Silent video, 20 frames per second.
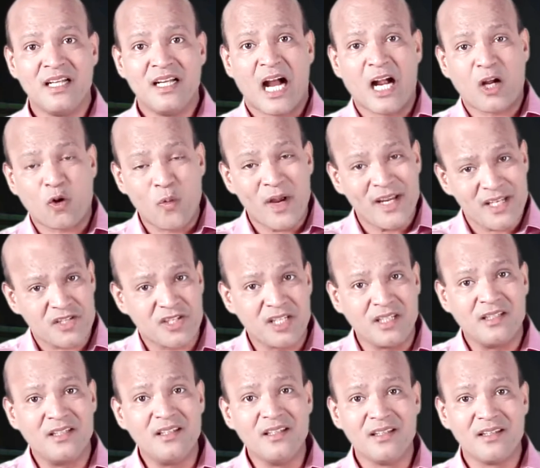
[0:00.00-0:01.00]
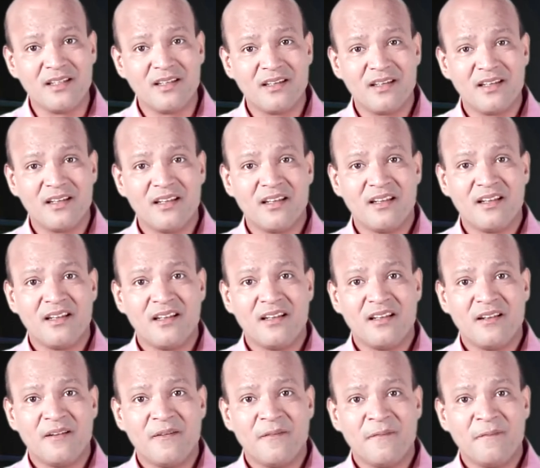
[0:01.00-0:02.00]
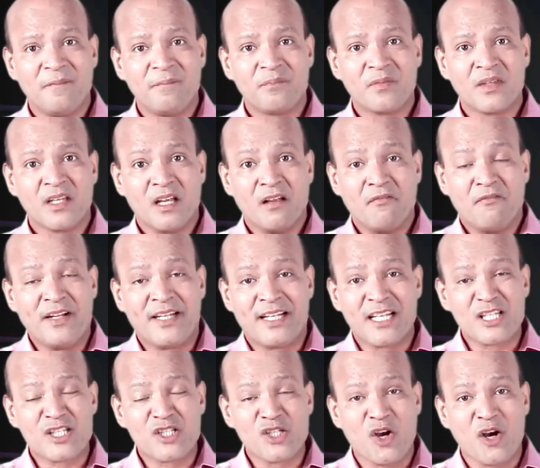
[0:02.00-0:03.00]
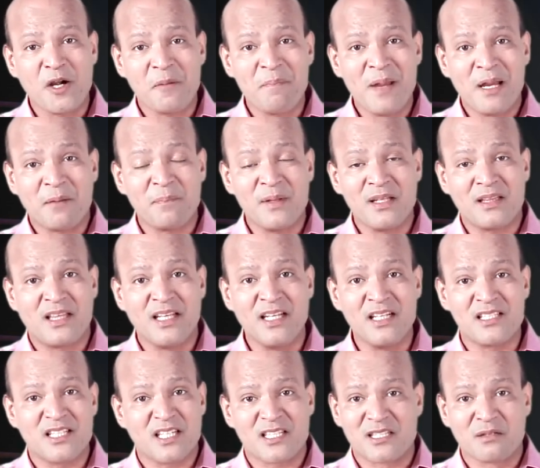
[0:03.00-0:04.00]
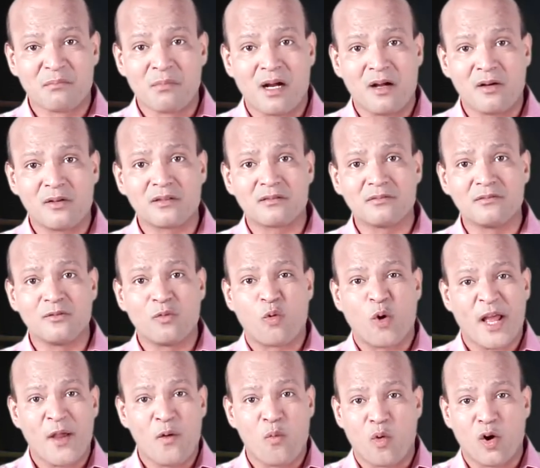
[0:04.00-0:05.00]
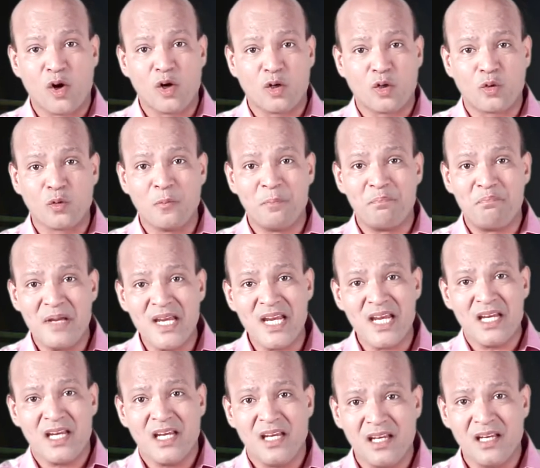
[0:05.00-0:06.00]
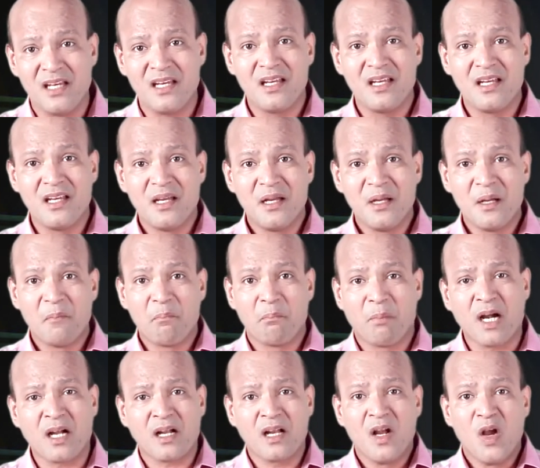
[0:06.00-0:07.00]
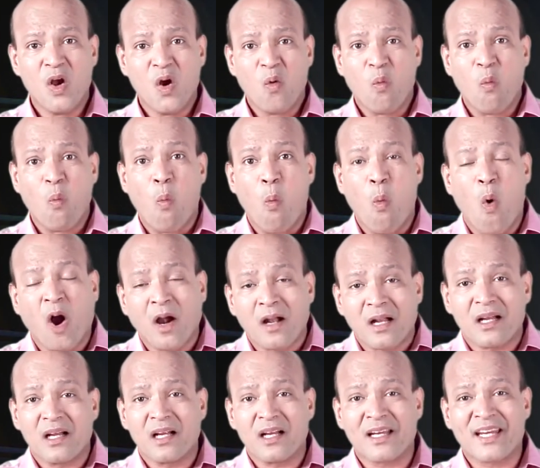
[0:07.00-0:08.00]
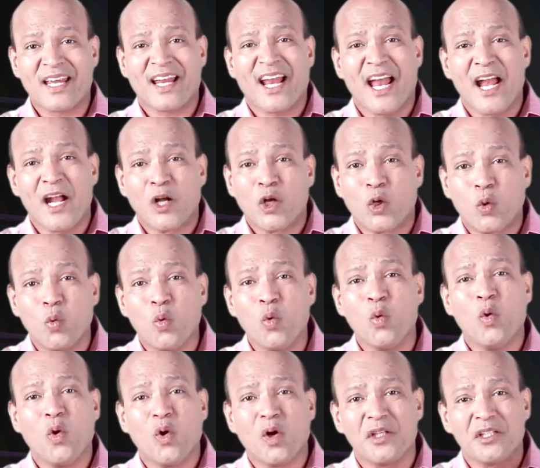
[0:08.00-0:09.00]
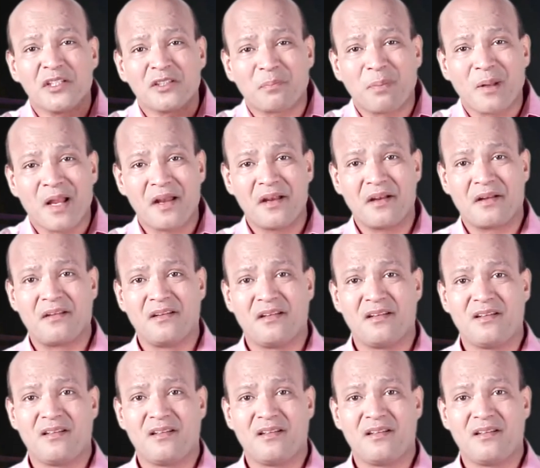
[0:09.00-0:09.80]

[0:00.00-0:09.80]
A question, it does not make me think just about what I want to be, but what can I do on this planet?